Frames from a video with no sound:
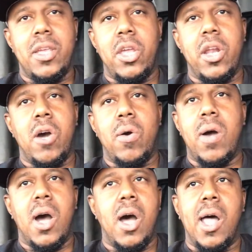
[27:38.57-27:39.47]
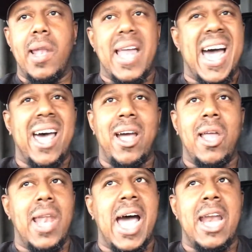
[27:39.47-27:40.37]
A lot
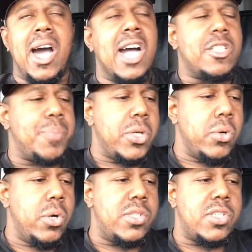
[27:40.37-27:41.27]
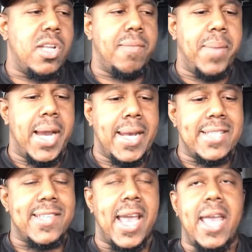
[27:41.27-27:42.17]
of entrepreneurs and stuff, man, they
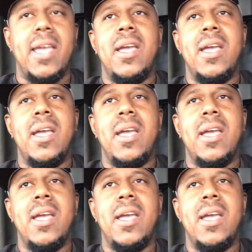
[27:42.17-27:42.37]
say